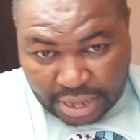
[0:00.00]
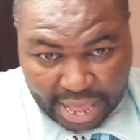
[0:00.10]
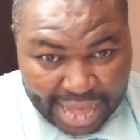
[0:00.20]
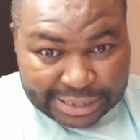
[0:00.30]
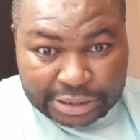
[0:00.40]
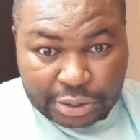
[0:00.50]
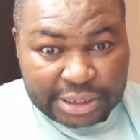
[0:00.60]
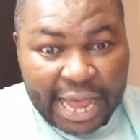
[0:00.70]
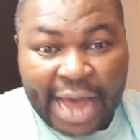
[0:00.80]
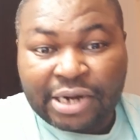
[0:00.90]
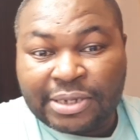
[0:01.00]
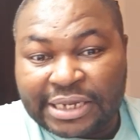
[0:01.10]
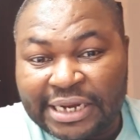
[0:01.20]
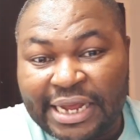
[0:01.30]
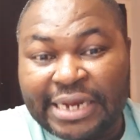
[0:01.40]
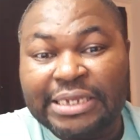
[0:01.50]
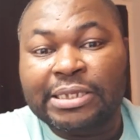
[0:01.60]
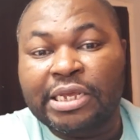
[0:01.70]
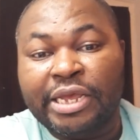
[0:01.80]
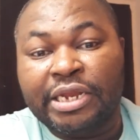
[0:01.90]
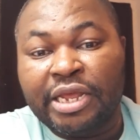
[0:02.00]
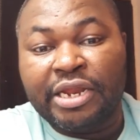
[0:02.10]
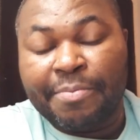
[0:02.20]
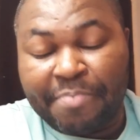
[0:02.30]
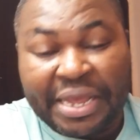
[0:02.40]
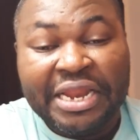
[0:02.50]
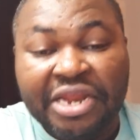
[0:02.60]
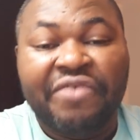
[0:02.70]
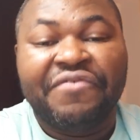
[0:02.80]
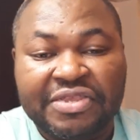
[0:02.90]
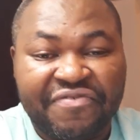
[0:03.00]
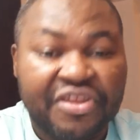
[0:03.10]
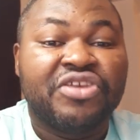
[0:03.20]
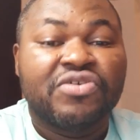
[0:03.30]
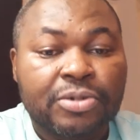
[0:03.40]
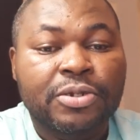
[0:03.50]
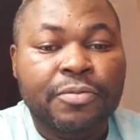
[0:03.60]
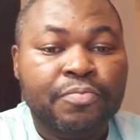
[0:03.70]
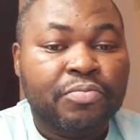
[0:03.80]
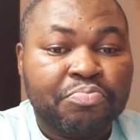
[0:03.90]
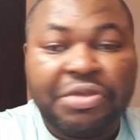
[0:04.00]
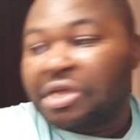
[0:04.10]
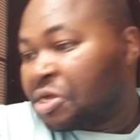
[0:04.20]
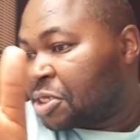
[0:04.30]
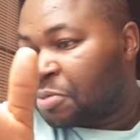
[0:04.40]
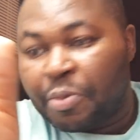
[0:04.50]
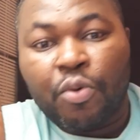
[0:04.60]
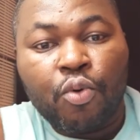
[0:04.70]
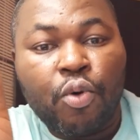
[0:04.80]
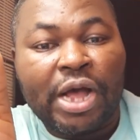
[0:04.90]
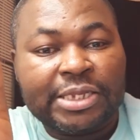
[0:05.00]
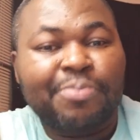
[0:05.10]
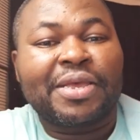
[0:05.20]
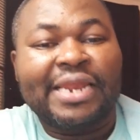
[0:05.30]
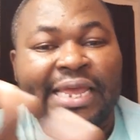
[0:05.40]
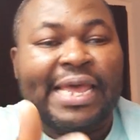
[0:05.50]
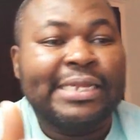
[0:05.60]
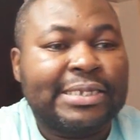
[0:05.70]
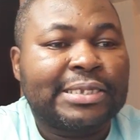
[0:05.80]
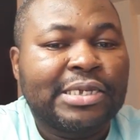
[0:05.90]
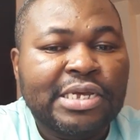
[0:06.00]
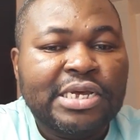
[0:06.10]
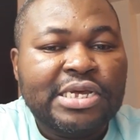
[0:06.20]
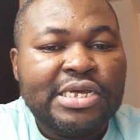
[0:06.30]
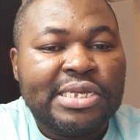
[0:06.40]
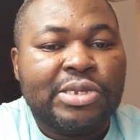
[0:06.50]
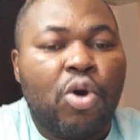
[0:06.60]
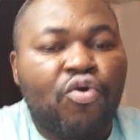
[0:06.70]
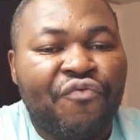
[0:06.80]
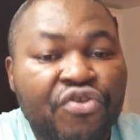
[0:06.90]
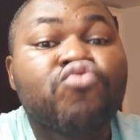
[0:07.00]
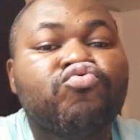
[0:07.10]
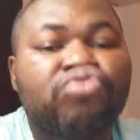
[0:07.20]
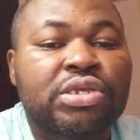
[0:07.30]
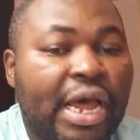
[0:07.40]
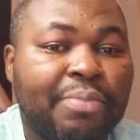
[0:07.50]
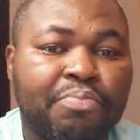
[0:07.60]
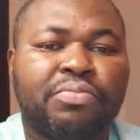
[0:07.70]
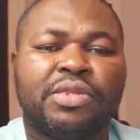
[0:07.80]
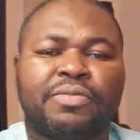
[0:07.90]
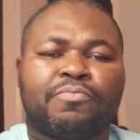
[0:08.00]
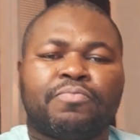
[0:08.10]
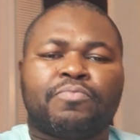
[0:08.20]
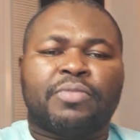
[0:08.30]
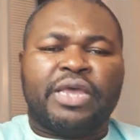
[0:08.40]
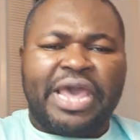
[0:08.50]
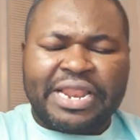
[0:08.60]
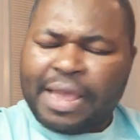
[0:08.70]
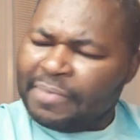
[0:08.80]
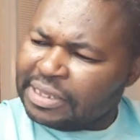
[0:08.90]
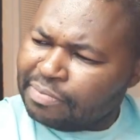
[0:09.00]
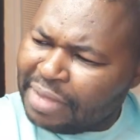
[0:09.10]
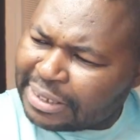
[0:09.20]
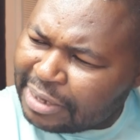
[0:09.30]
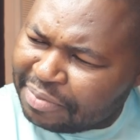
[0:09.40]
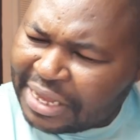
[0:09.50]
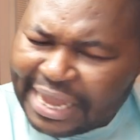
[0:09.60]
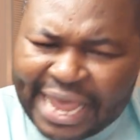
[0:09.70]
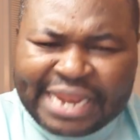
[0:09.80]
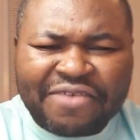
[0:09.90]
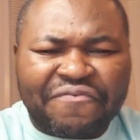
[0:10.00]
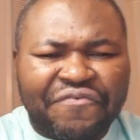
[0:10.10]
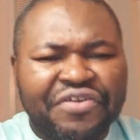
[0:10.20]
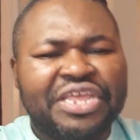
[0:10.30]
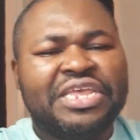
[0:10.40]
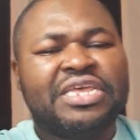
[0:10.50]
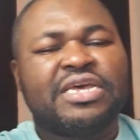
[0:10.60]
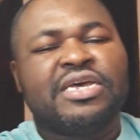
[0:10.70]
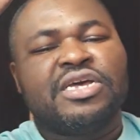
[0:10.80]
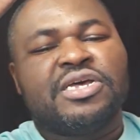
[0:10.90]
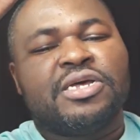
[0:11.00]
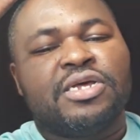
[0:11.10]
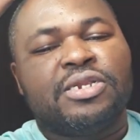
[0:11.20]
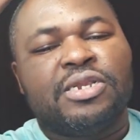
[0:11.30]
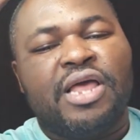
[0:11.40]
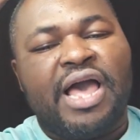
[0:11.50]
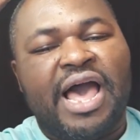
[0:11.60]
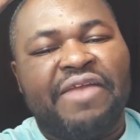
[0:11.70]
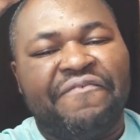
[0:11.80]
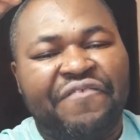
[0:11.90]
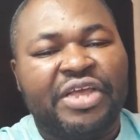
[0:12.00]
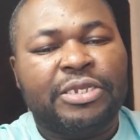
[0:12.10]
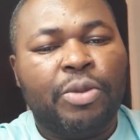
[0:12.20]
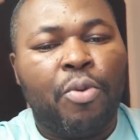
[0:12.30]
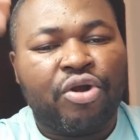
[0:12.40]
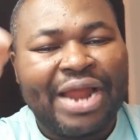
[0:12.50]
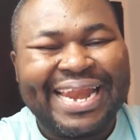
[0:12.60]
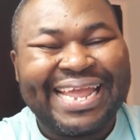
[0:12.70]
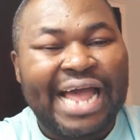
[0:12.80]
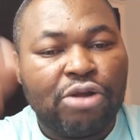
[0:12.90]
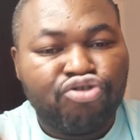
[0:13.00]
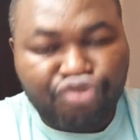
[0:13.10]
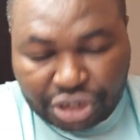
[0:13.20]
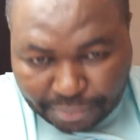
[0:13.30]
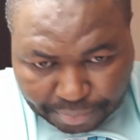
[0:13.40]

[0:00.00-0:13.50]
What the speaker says: as Chris Arnold did in the beginning of his video, because people who are speaking against his own views. And let me make something, in a free and fair democratic country,